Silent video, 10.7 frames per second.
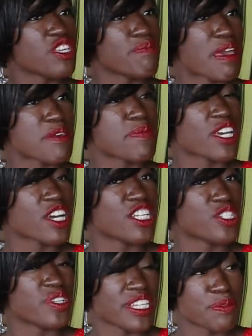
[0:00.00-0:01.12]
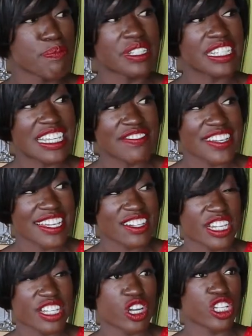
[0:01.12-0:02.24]
maybe because you didn't believe it
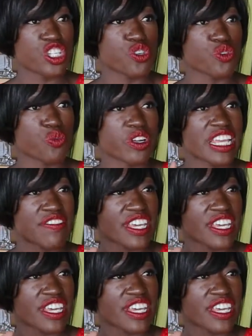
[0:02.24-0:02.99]
and you weren't giving